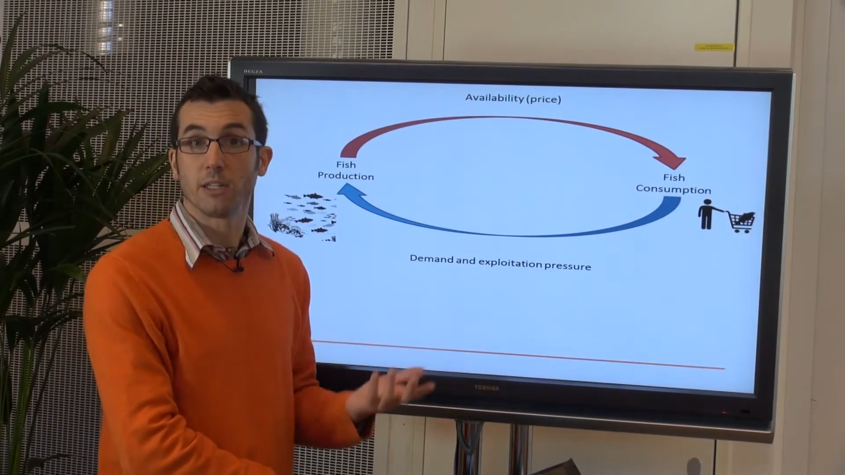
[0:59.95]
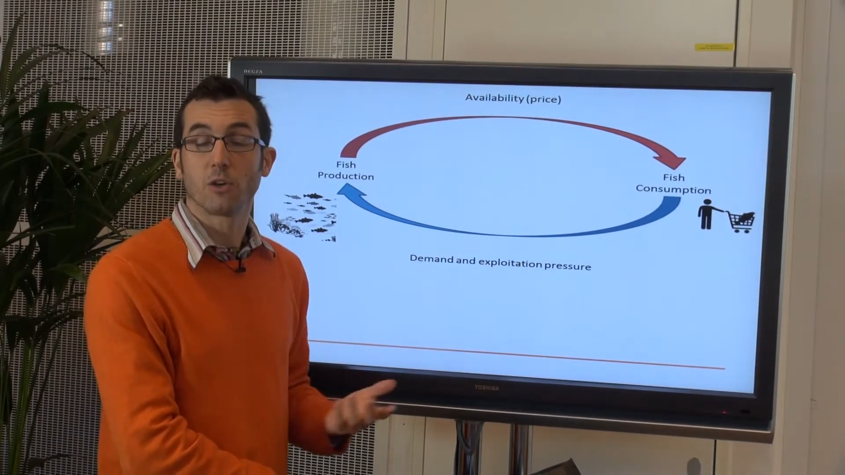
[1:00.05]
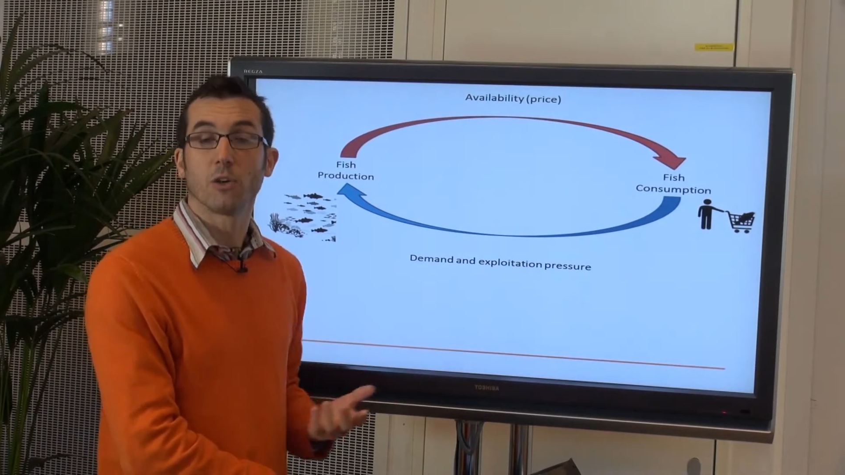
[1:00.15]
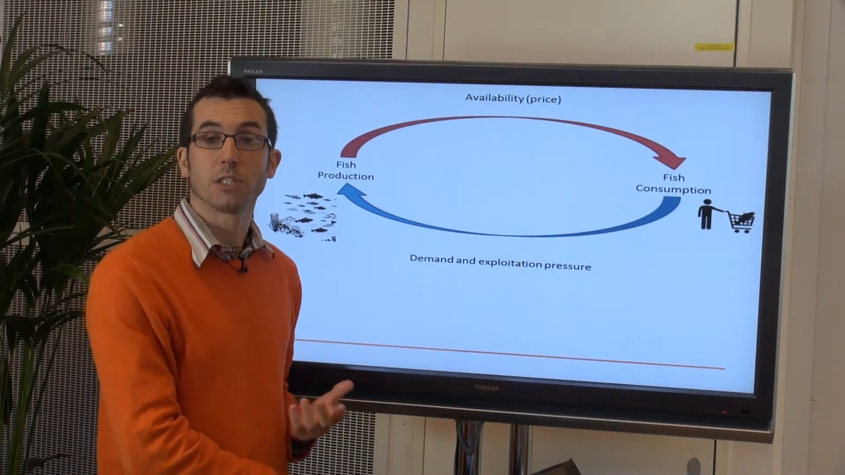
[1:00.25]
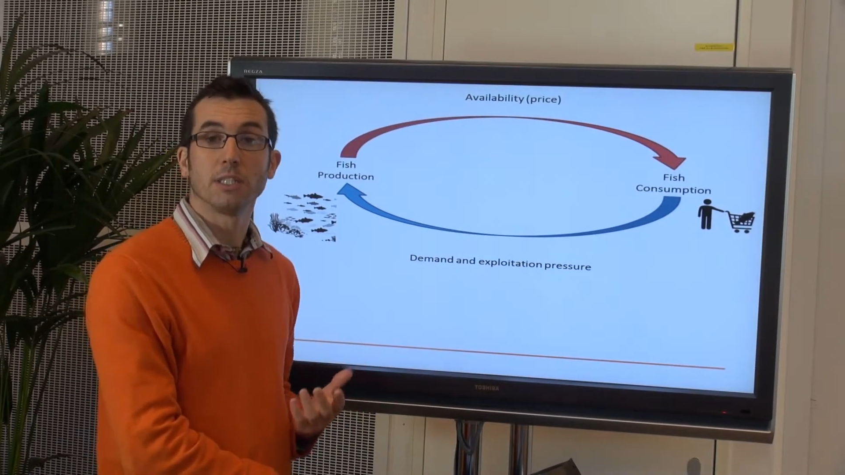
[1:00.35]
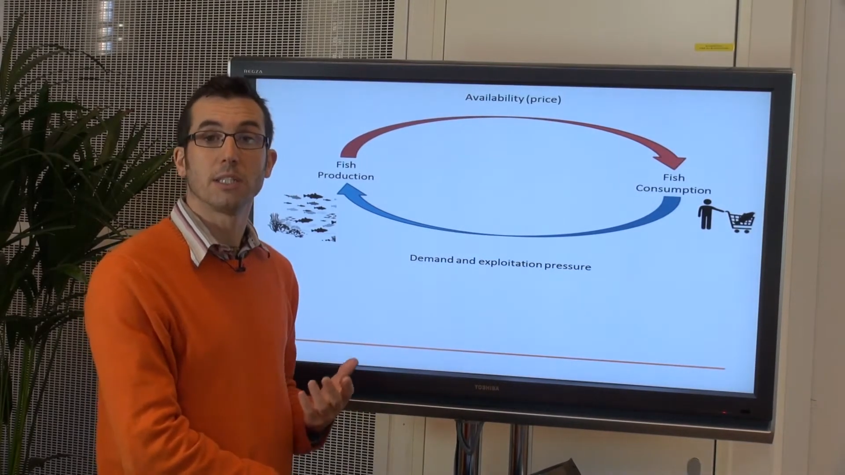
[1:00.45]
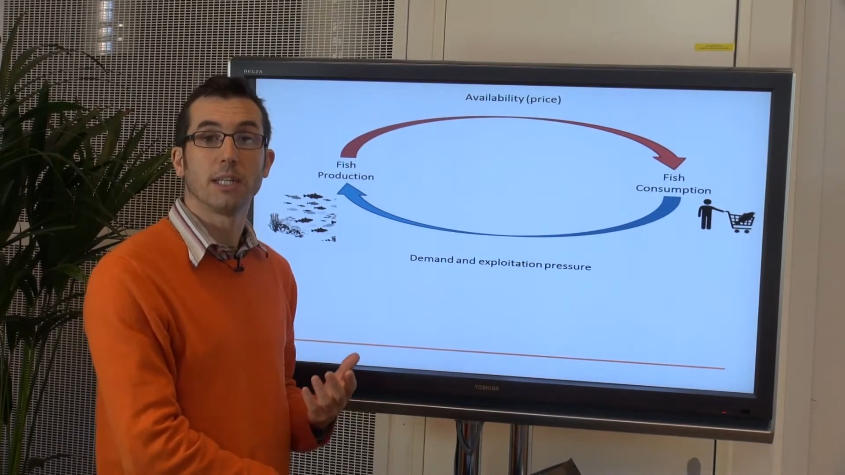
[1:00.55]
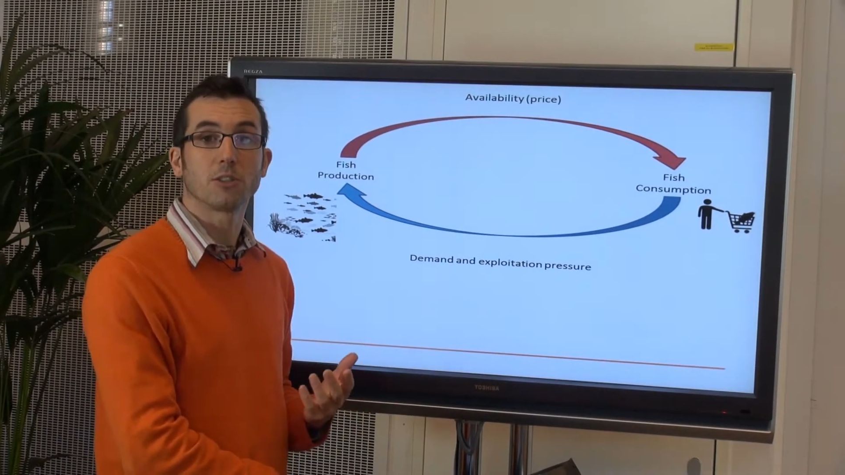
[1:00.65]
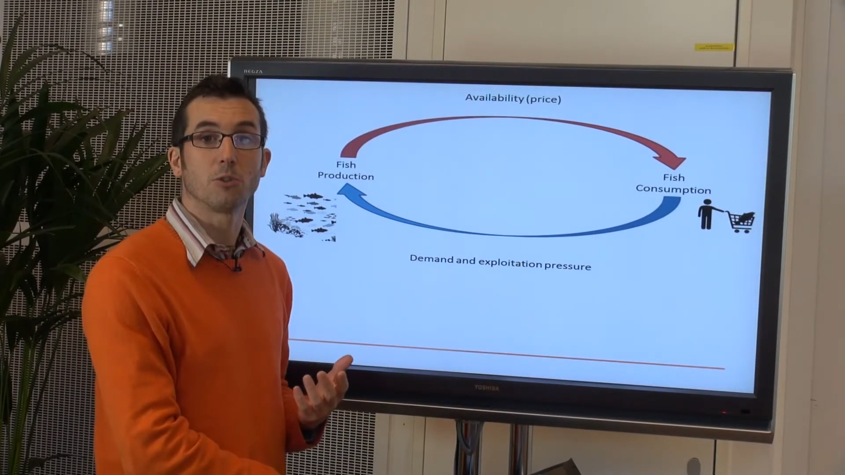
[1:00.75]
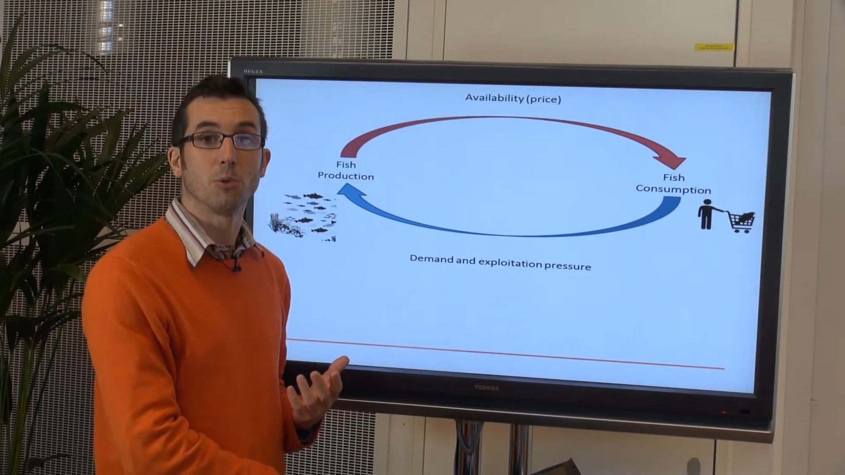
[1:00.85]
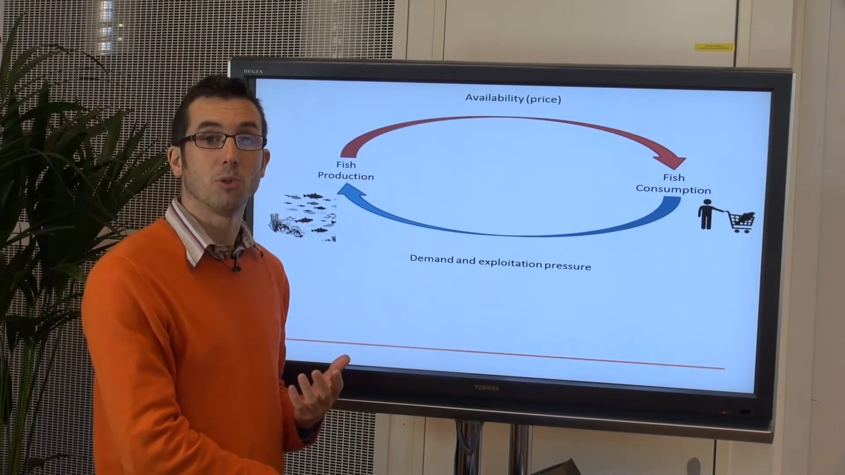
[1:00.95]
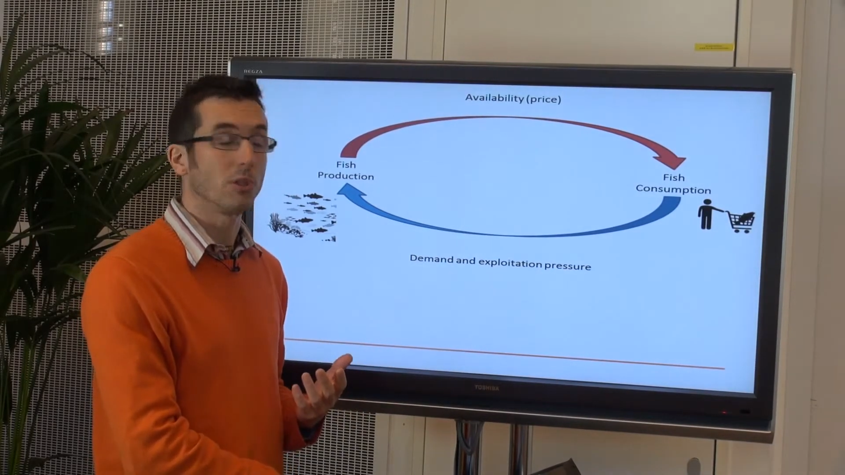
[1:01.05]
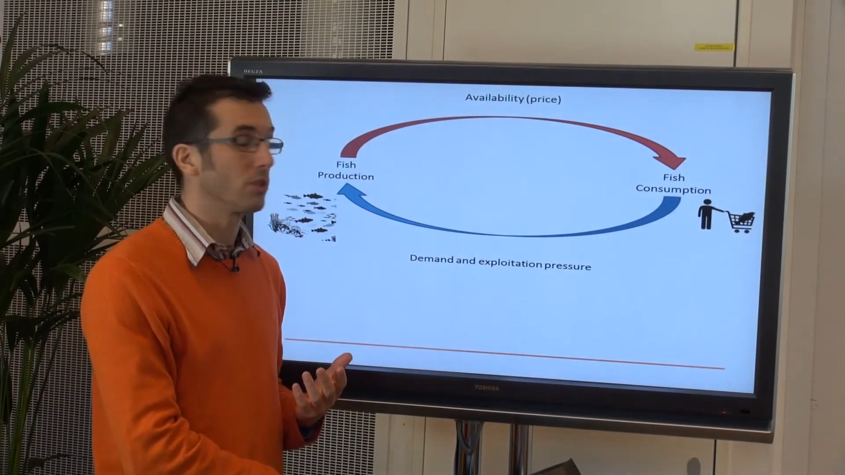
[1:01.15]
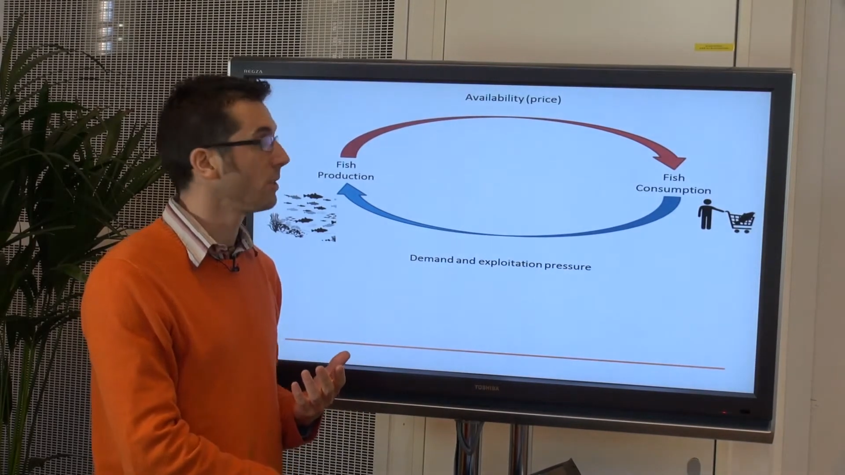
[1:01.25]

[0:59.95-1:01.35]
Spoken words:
across international borders.